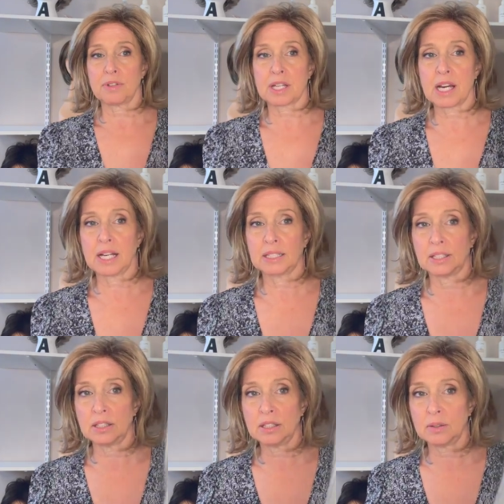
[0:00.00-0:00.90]
of the
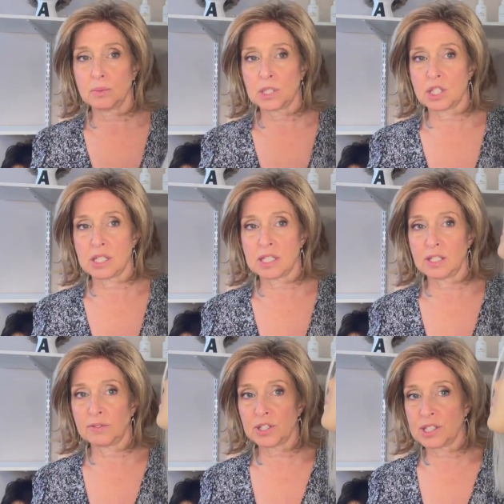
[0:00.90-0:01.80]
color, which is
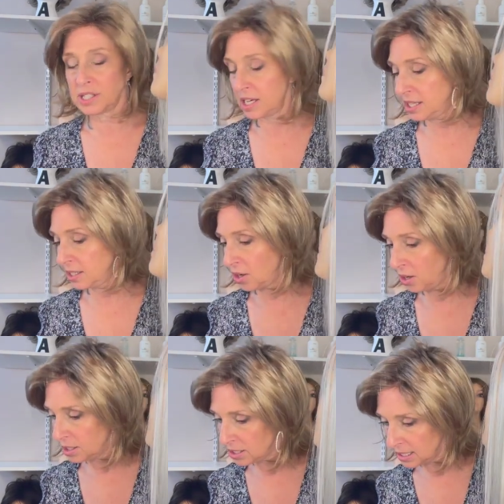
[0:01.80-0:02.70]
Silver Sun
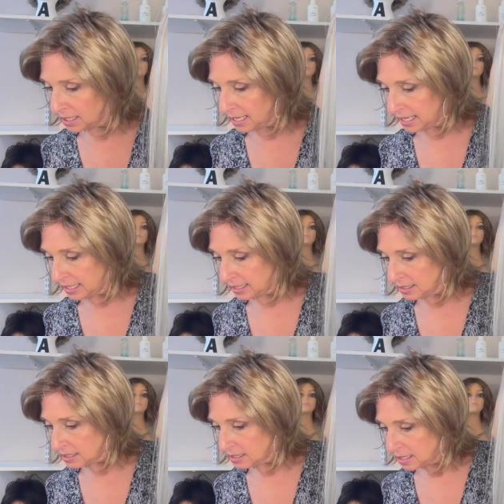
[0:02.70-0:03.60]

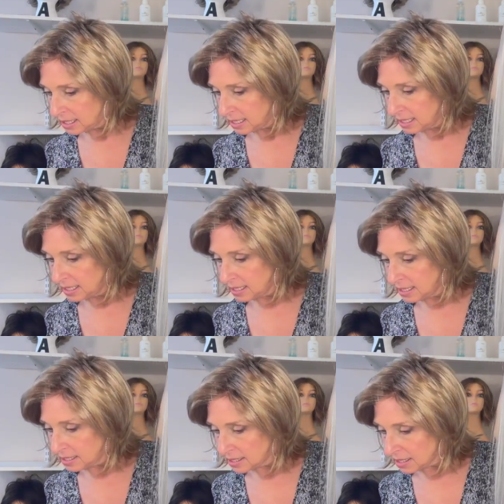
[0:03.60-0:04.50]
RT8,
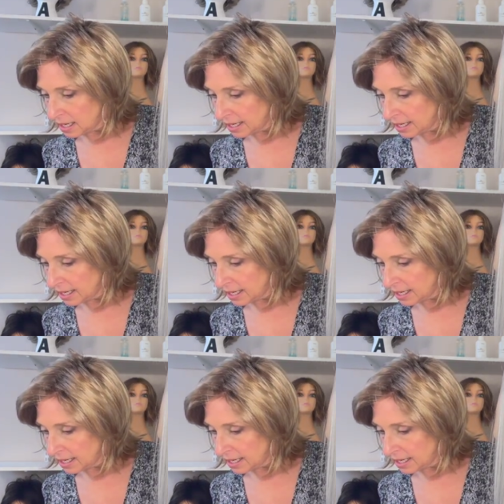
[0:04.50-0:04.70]
is